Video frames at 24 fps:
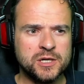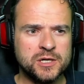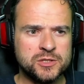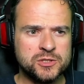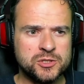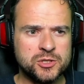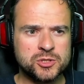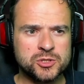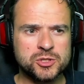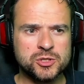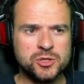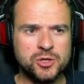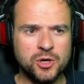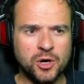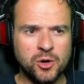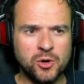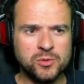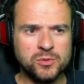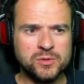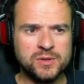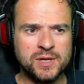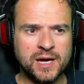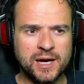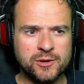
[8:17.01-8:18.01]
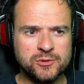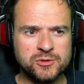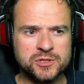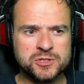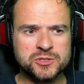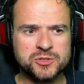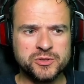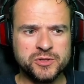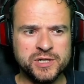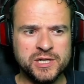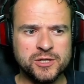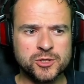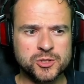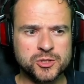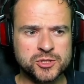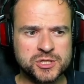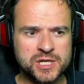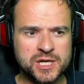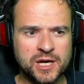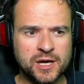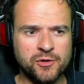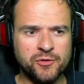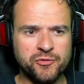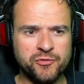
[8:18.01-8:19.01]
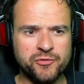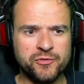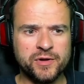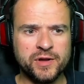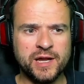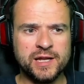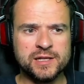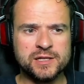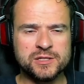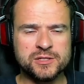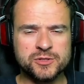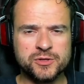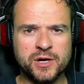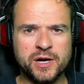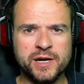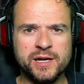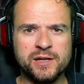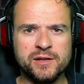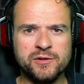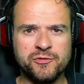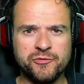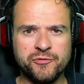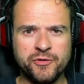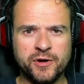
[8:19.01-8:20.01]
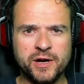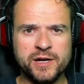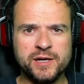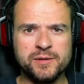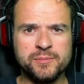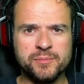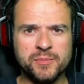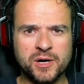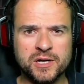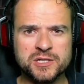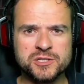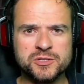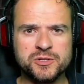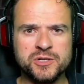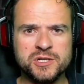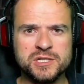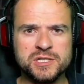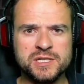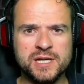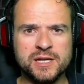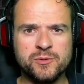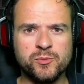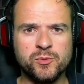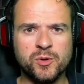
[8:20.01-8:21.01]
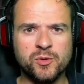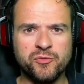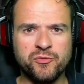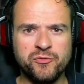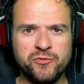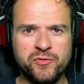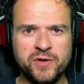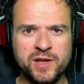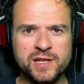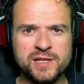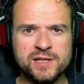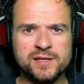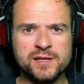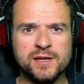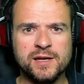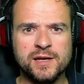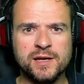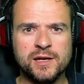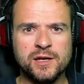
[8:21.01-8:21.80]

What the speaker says: Just go down the tree yourself and try and find masteries that will fit